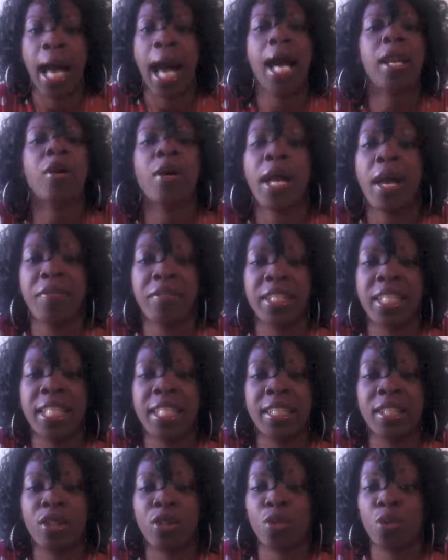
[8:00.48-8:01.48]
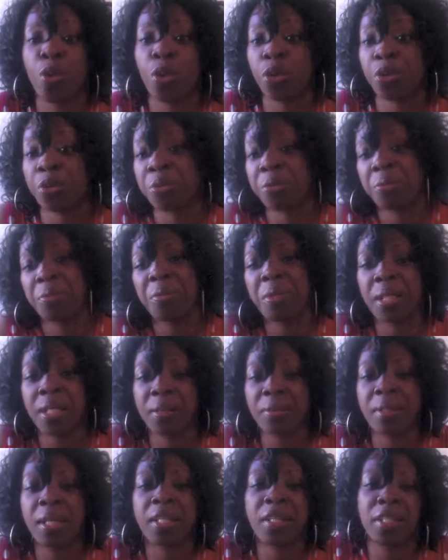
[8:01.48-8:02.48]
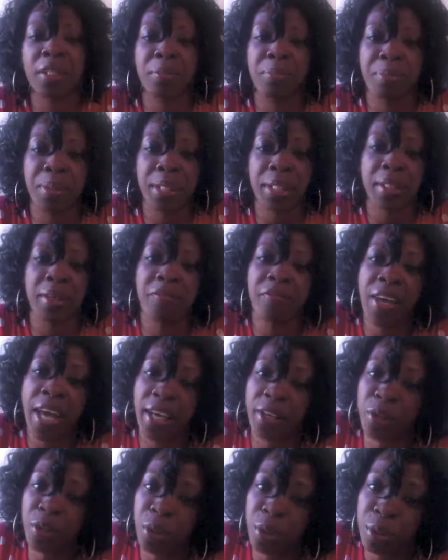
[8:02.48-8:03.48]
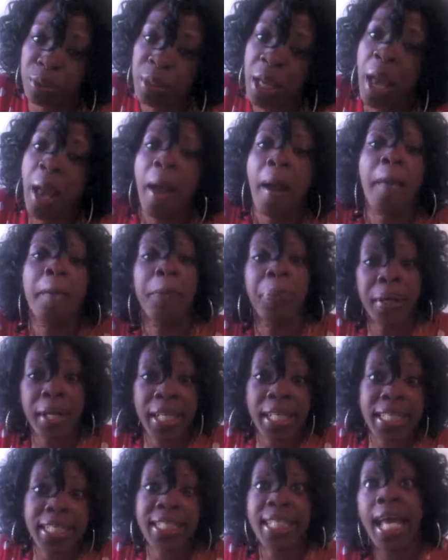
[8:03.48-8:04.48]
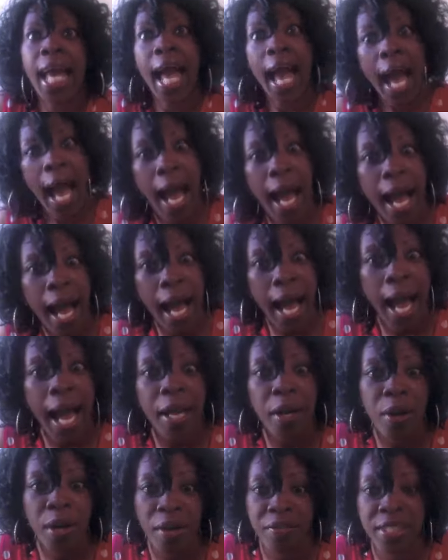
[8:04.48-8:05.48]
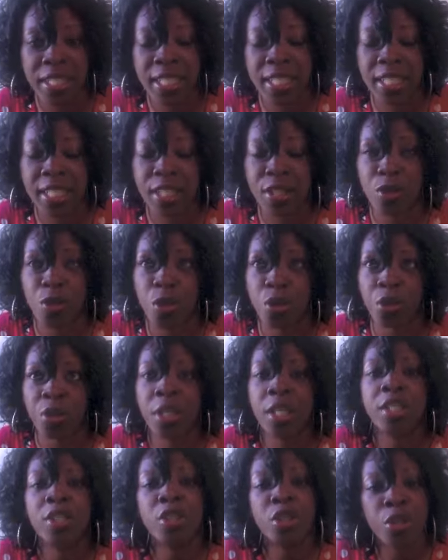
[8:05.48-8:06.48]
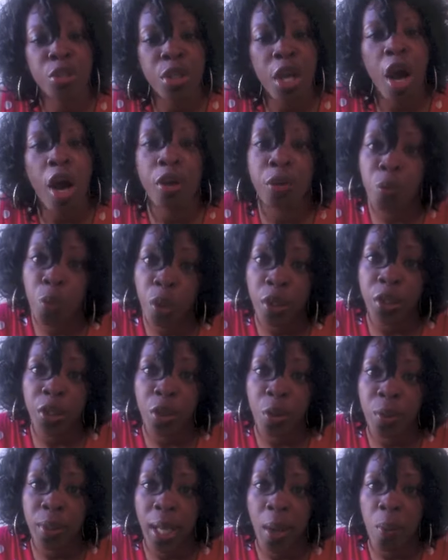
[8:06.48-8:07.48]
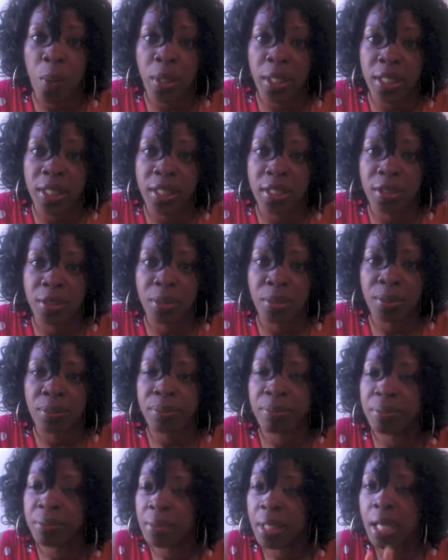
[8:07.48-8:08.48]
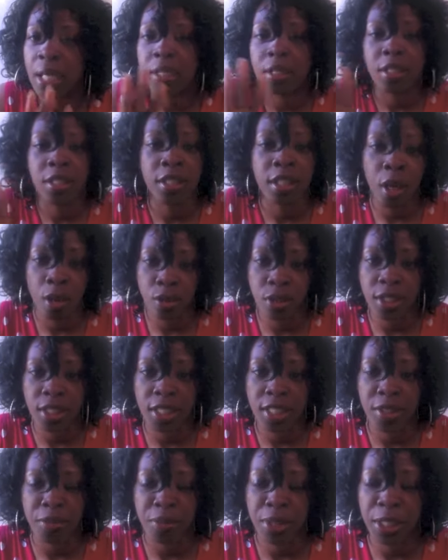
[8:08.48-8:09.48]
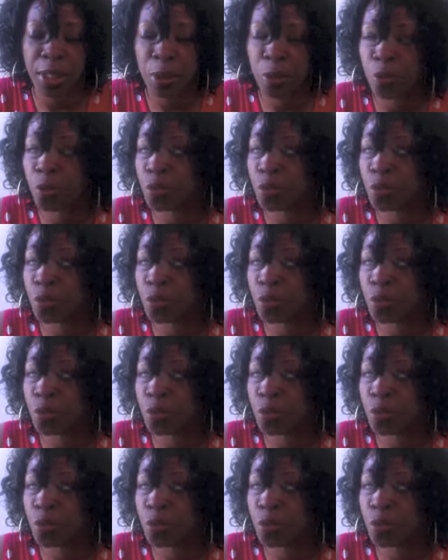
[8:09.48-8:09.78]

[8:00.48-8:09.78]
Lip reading: don't have an eating disorder. Well, other than being a fat girl. But I don't have an eating disorder. Do y'all want to know what I wanted to do? Don't judge me.